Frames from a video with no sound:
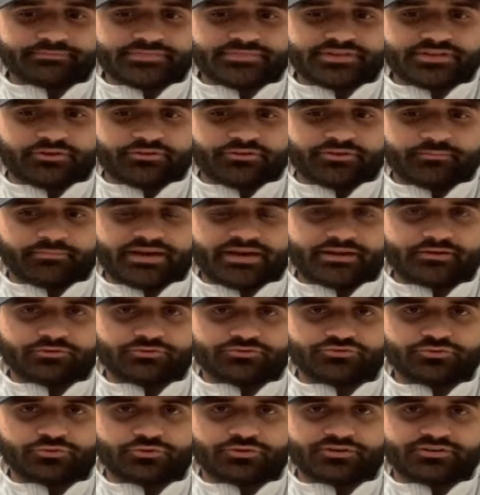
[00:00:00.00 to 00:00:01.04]
Michael
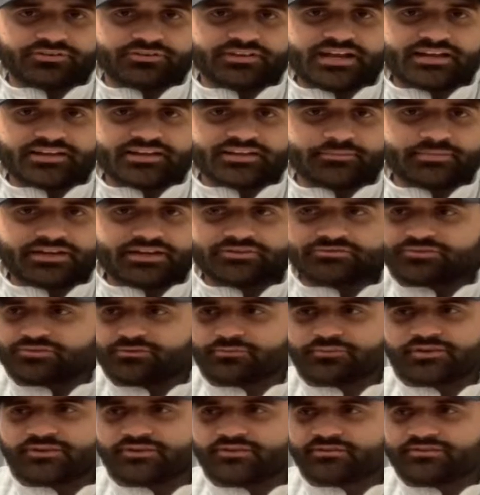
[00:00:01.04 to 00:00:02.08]
Jordan documentary
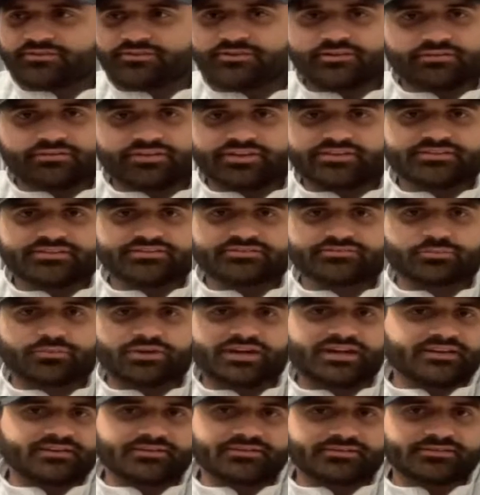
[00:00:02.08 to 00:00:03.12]
where,
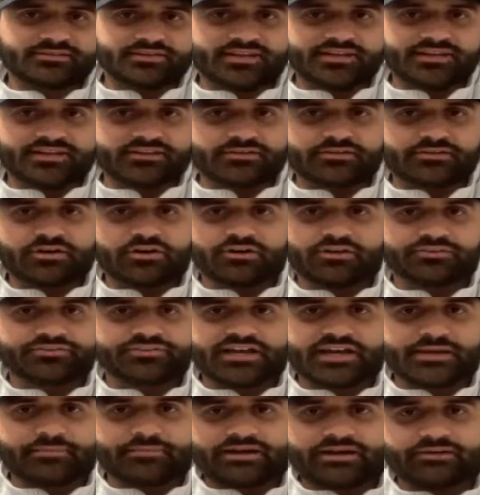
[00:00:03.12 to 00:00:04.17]
they didn't call
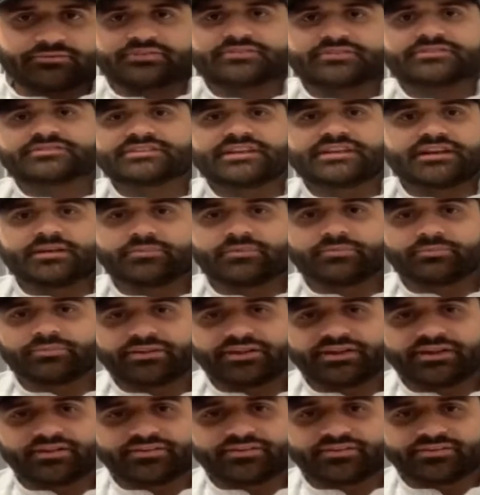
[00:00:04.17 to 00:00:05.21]
timeout to set up a
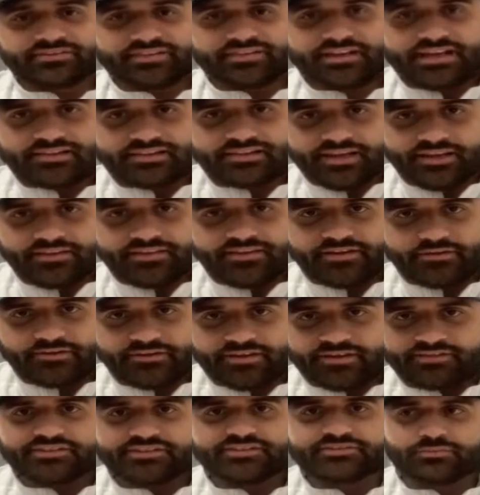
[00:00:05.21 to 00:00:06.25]
play on the sideline there. They
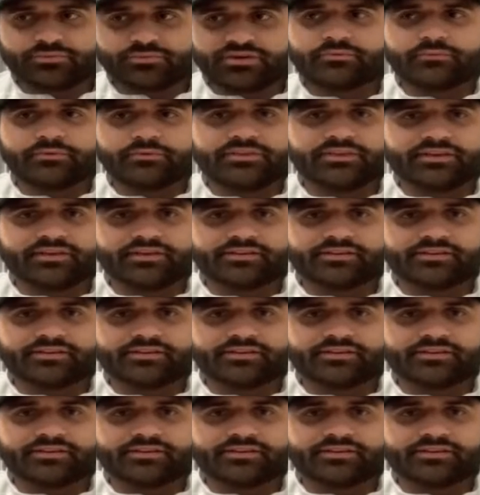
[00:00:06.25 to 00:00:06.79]
just went with it.